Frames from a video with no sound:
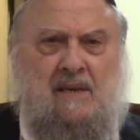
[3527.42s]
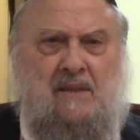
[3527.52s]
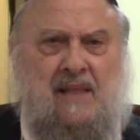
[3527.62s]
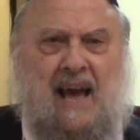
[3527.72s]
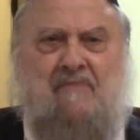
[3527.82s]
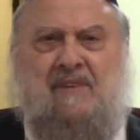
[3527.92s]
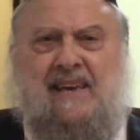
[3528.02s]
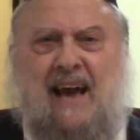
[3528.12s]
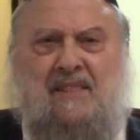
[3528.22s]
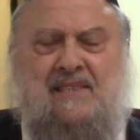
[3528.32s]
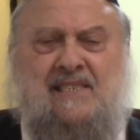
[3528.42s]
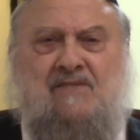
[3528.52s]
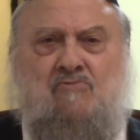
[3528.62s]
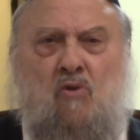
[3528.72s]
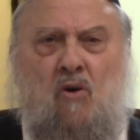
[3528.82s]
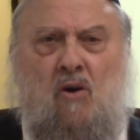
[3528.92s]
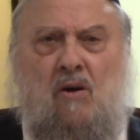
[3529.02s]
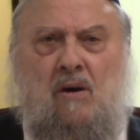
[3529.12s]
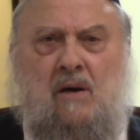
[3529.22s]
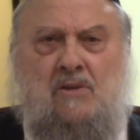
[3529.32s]
They have to gather
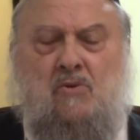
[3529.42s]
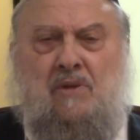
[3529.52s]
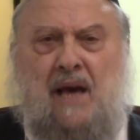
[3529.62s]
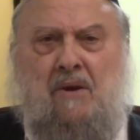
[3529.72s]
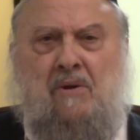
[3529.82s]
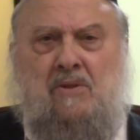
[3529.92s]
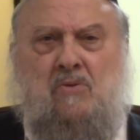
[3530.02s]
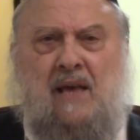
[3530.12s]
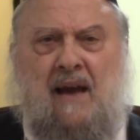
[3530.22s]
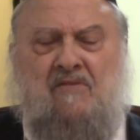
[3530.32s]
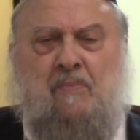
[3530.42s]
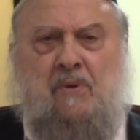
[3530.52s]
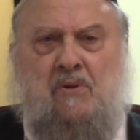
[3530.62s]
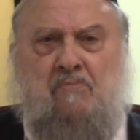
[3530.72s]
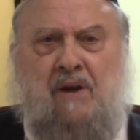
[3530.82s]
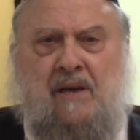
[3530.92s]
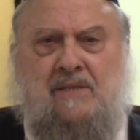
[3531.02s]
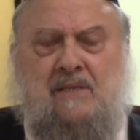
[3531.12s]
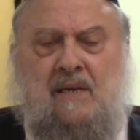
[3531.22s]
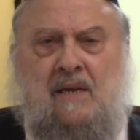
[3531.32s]
straw. So not only do they have to build
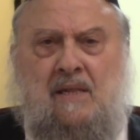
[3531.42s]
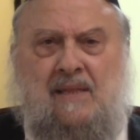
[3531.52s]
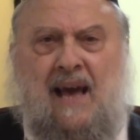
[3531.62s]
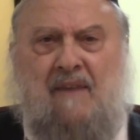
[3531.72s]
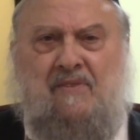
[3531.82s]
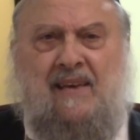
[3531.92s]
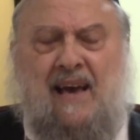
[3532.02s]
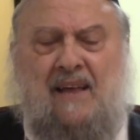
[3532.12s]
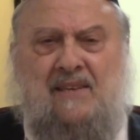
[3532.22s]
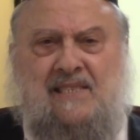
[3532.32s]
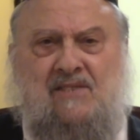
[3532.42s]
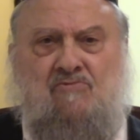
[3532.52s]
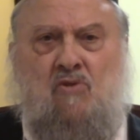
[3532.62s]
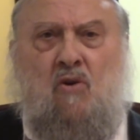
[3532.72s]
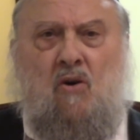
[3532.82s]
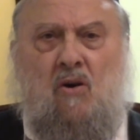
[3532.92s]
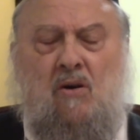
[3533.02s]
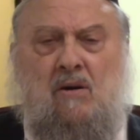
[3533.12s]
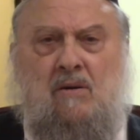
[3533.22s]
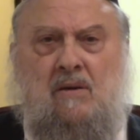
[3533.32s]
bricks, they have to gather
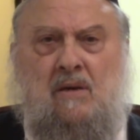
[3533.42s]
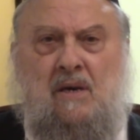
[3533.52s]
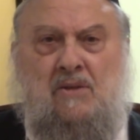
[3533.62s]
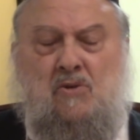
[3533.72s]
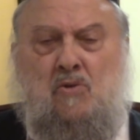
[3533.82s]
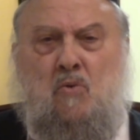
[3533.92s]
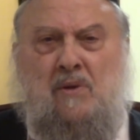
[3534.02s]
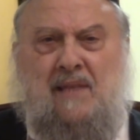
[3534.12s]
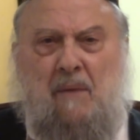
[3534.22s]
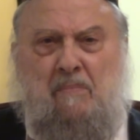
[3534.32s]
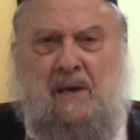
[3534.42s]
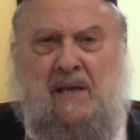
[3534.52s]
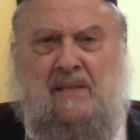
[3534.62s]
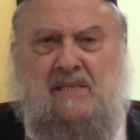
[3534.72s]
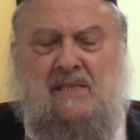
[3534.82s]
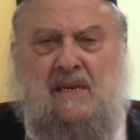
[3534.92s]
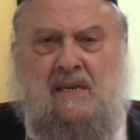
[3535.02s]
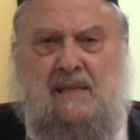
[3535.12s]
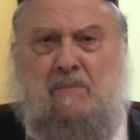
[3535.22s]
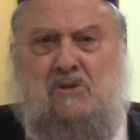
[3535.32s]
straw. Do you know what that means?
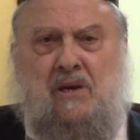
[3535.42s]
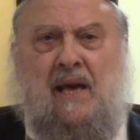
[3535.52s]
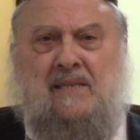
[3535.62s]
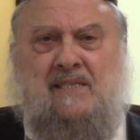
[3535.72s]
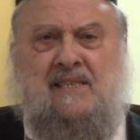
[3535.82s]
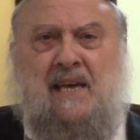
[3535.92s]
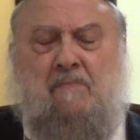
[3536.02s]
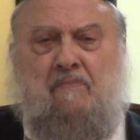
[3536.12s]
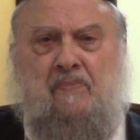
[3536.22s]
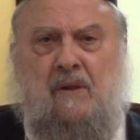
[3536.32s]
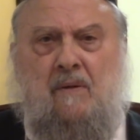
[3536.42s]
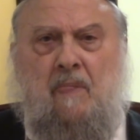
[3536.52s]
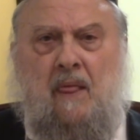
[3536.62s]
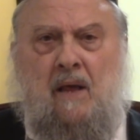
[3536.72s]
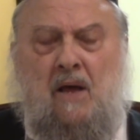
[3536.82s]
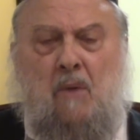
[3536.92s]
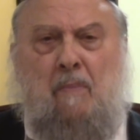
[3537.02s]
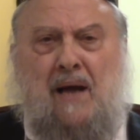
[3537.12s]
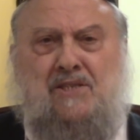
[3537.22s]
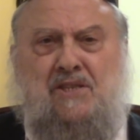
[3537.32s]
That means you can't sleep.
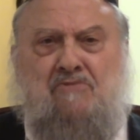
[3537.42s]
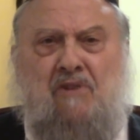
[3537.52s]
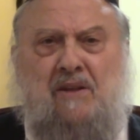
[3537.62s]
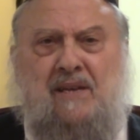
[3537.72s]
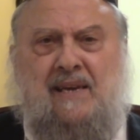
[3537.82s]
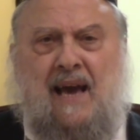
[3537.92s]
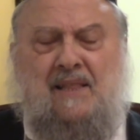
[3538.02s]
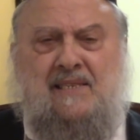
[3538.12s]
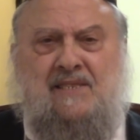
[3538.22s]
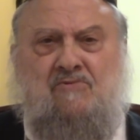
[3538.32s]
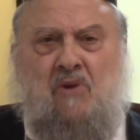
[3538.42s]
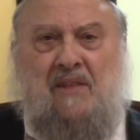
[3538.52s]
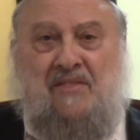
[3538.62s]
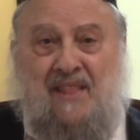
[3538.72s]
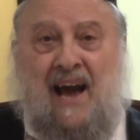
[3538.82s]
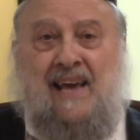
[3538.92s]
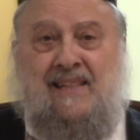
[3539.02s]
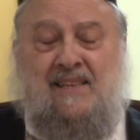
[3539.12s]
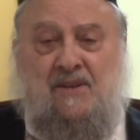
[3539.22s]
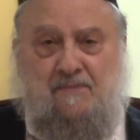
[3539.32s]
Imagine trying to gather straw at night.